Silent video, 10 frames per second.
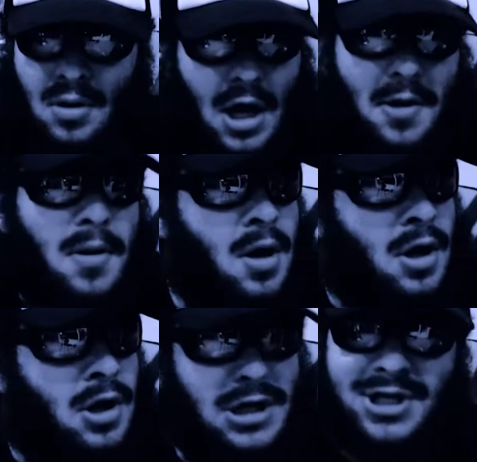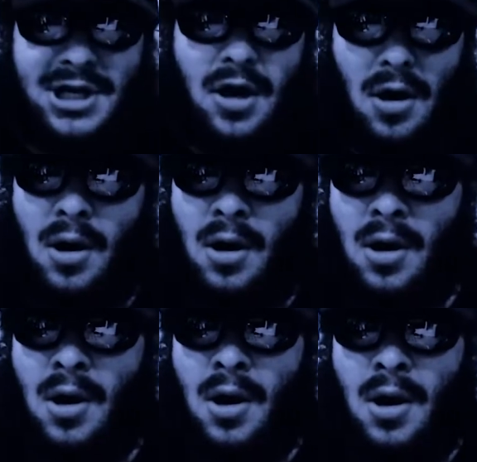Like, consider
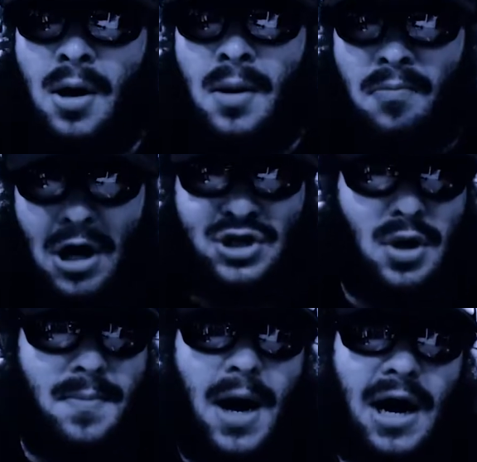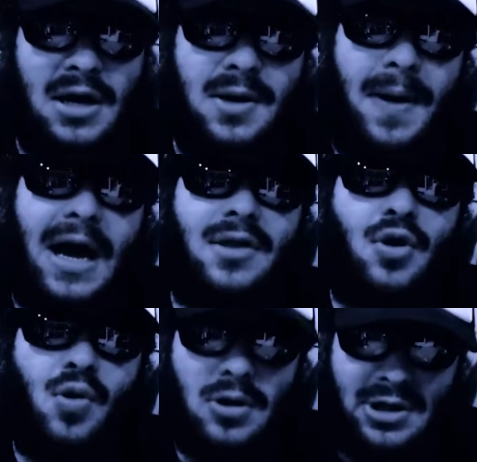pressuring Biden to pack the
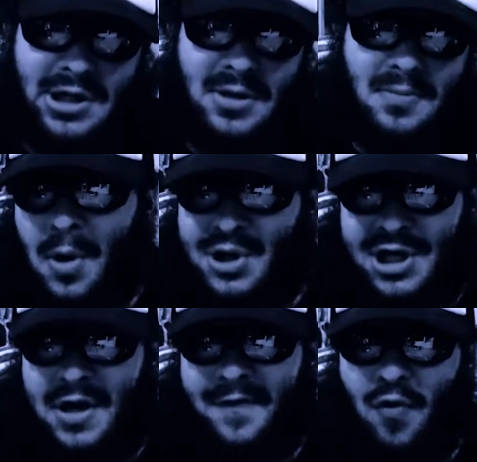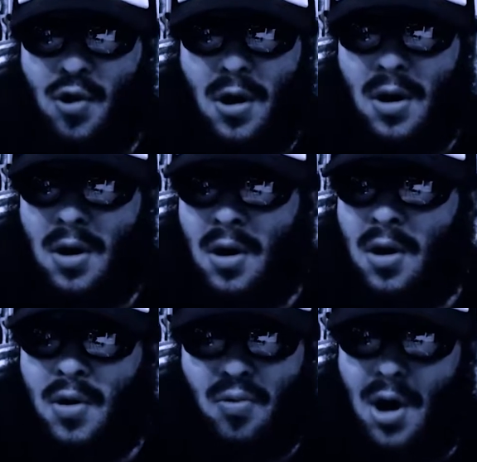courts. Pushing for
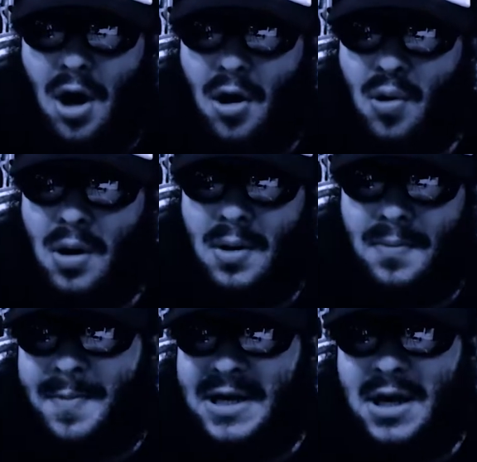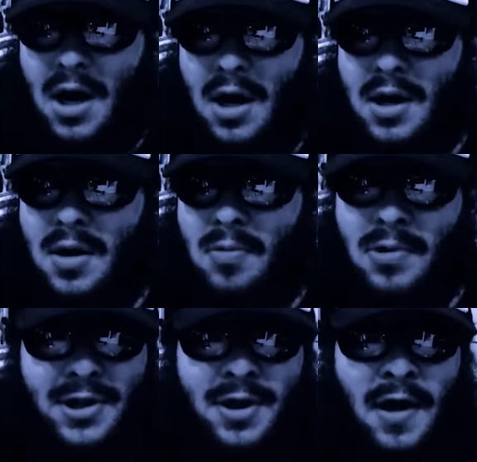Roe to be done
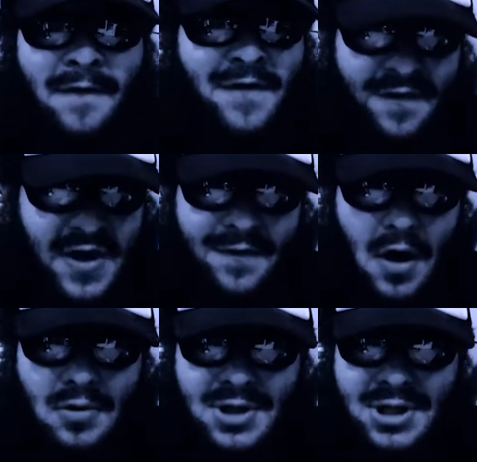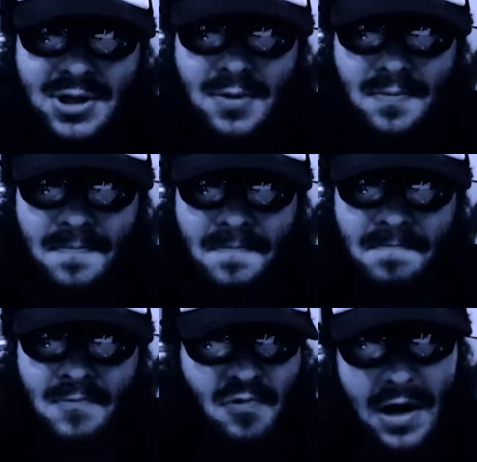with 50 votes
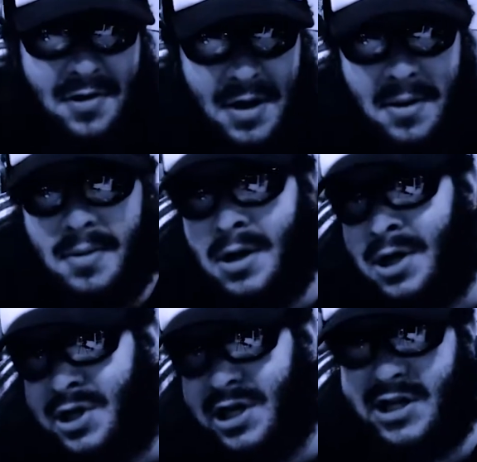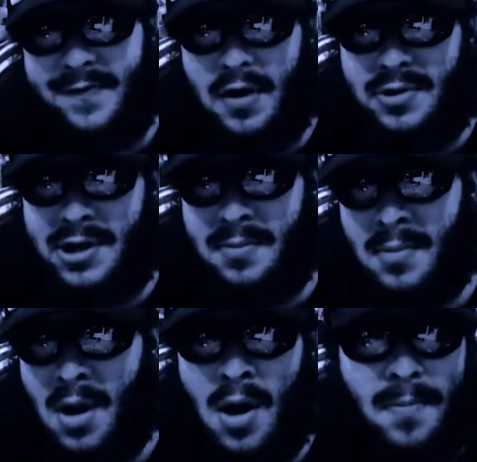rather than 60 votes.
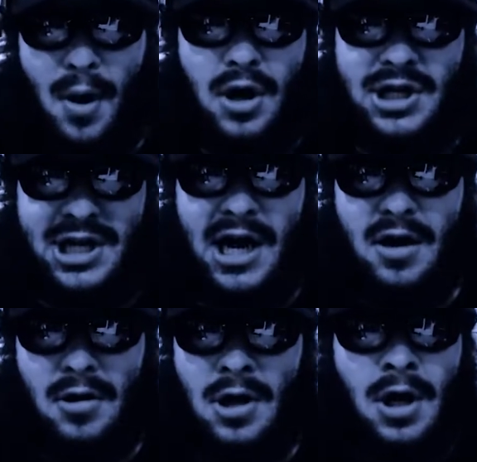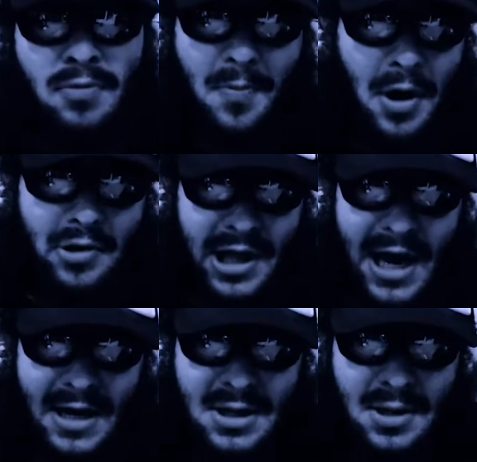Bernie Sanders proposed
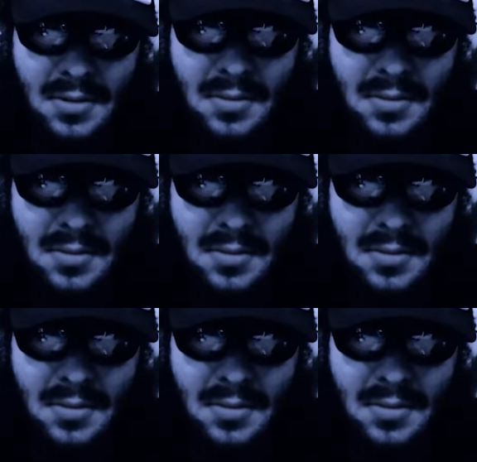that.